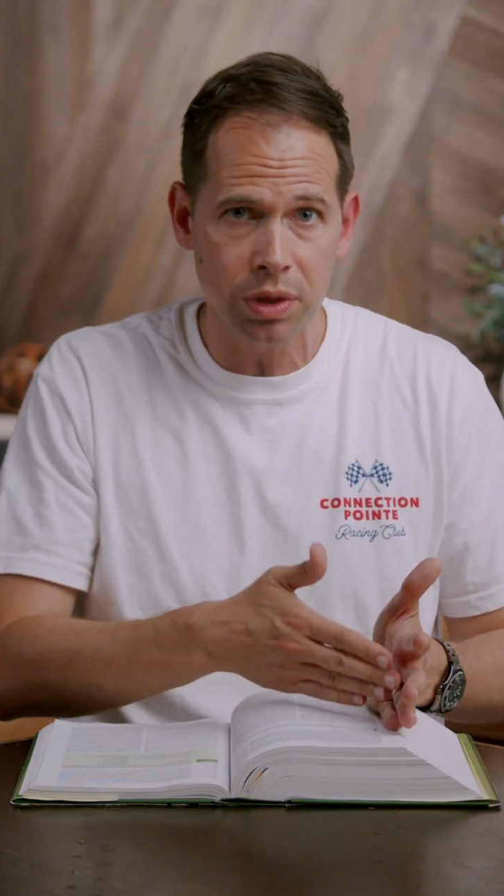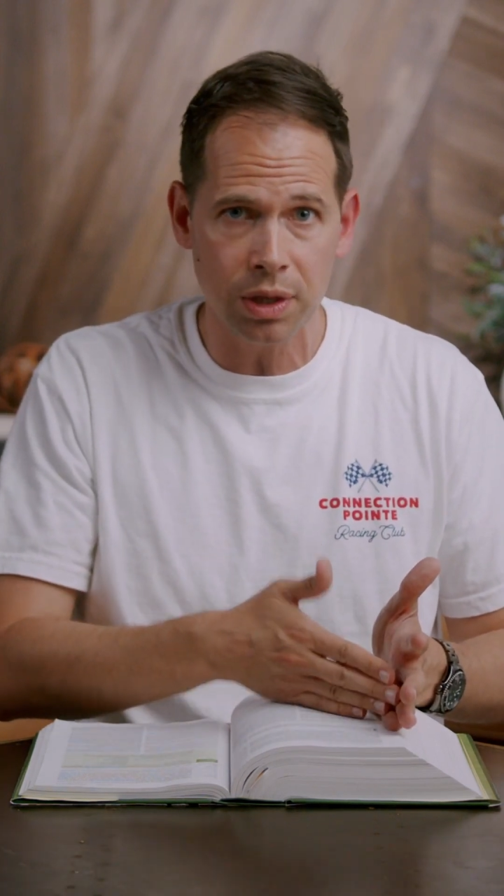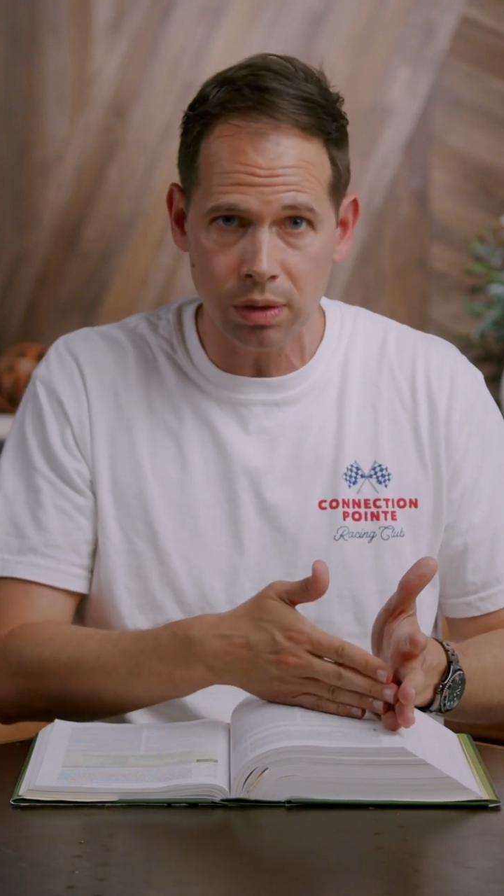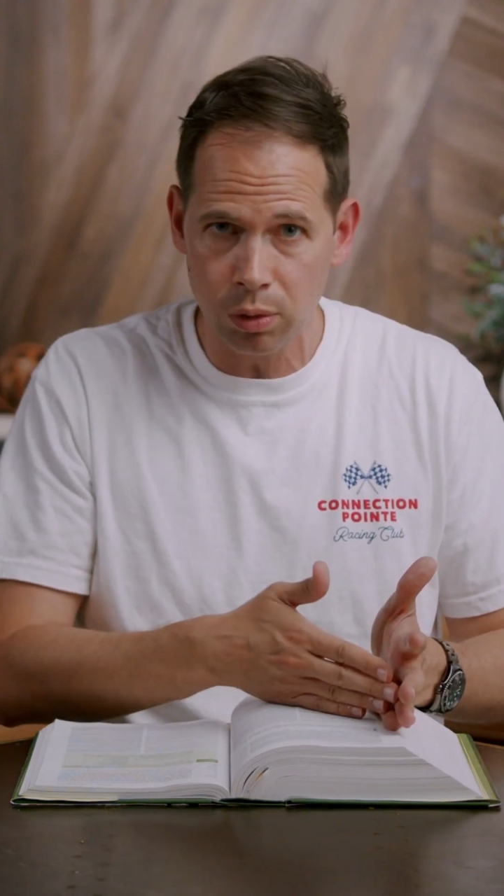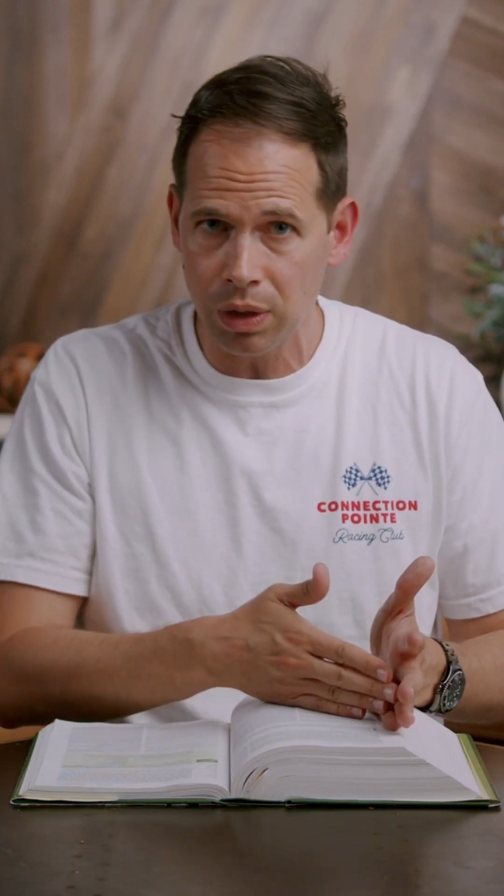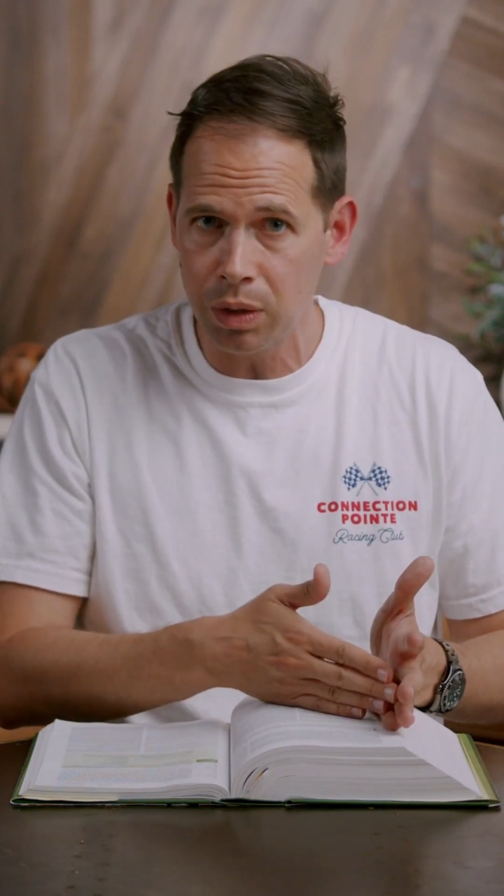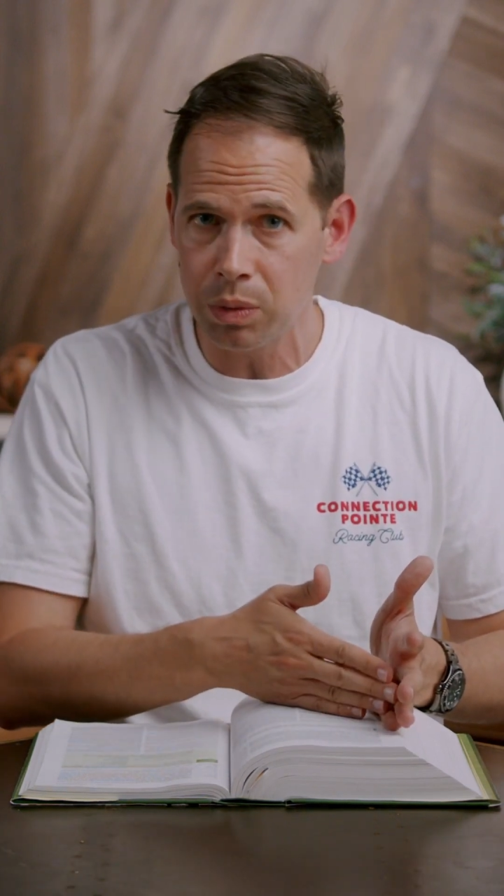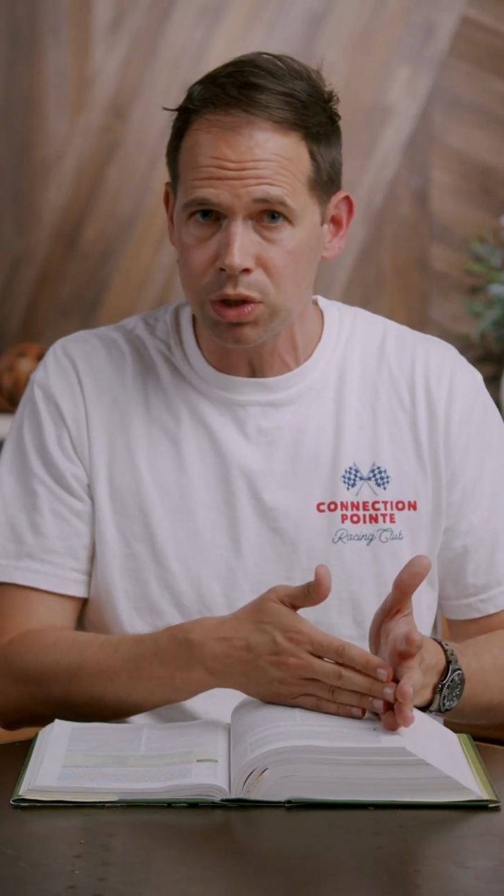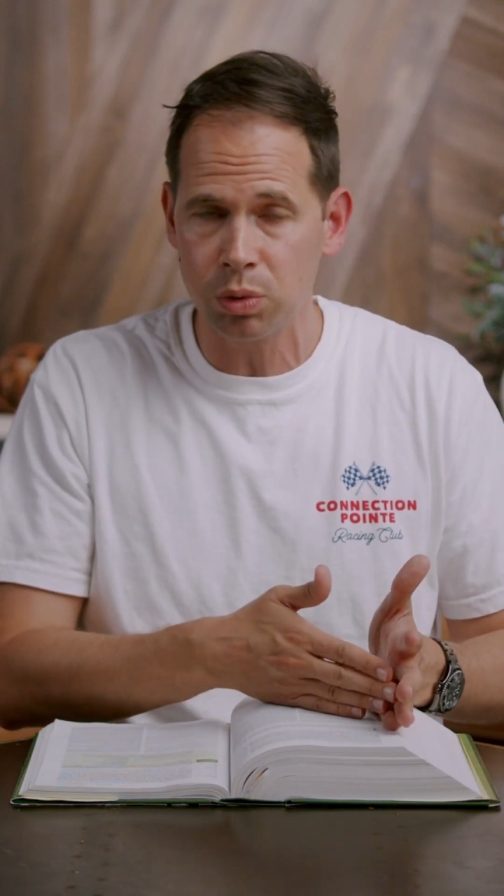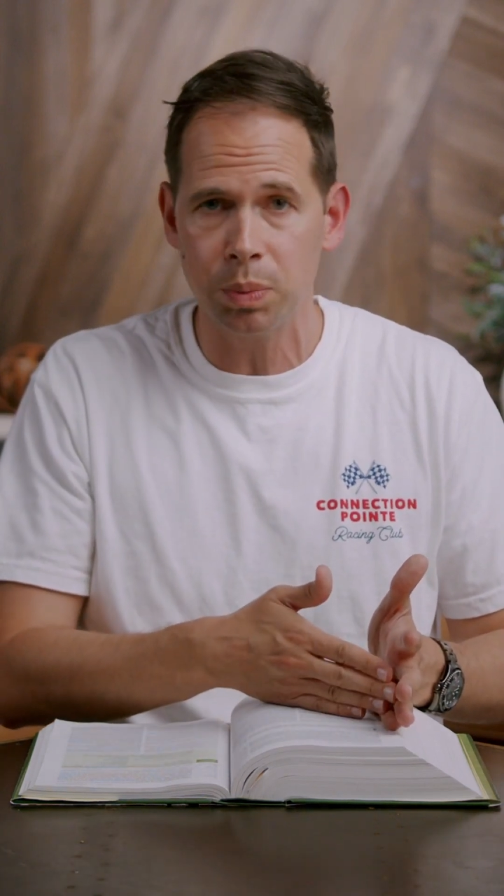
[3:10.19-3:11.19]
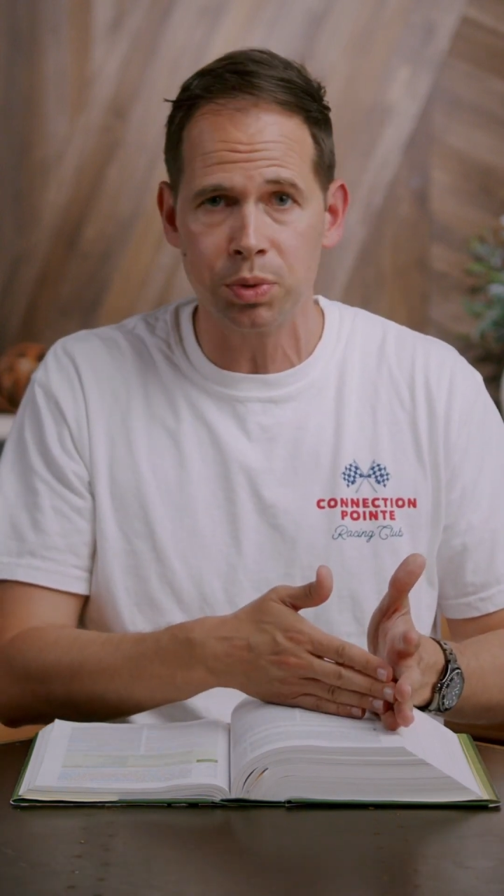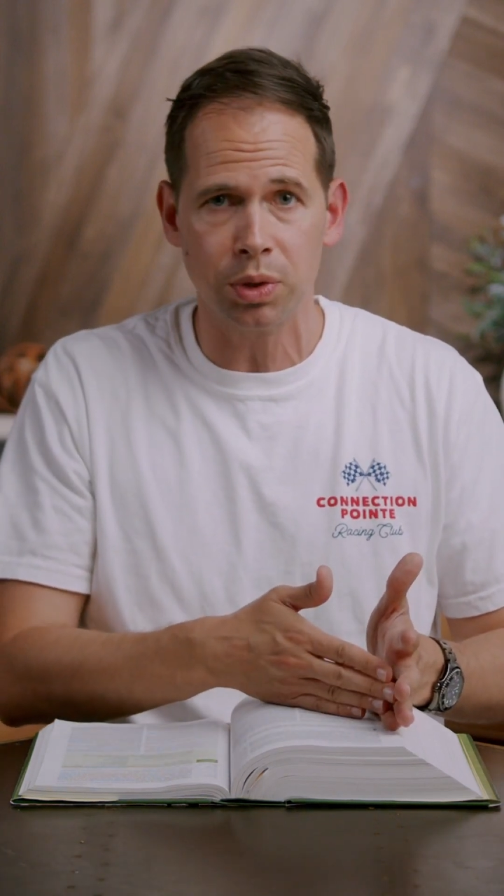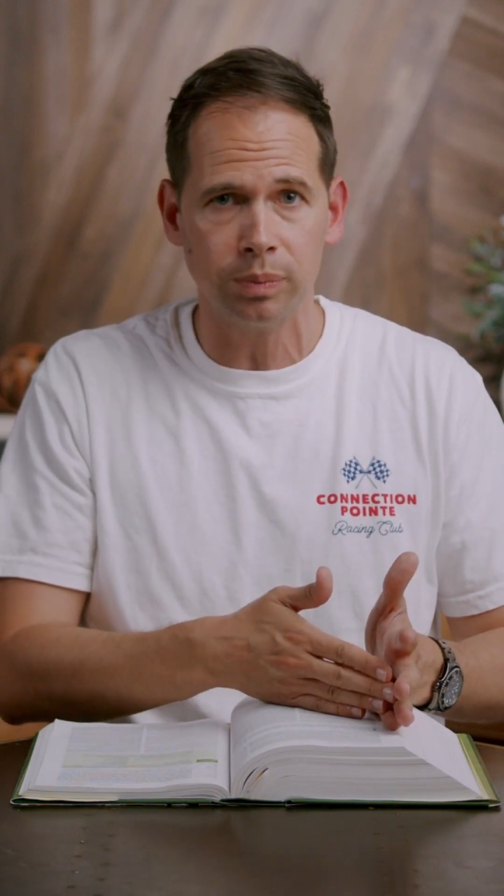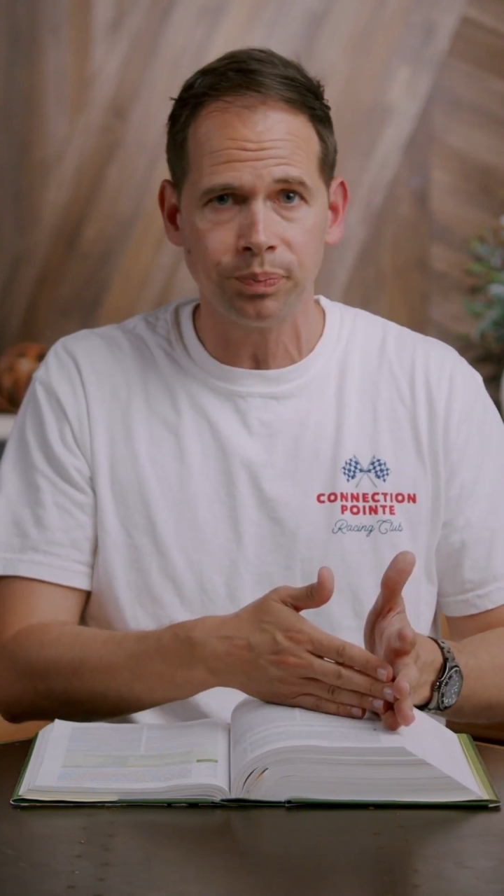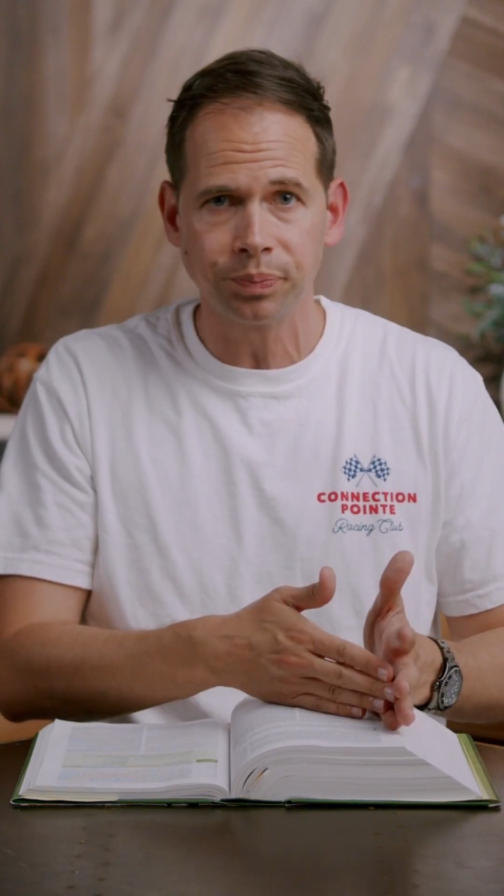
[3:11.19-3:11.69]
They're agreeing with Scripture.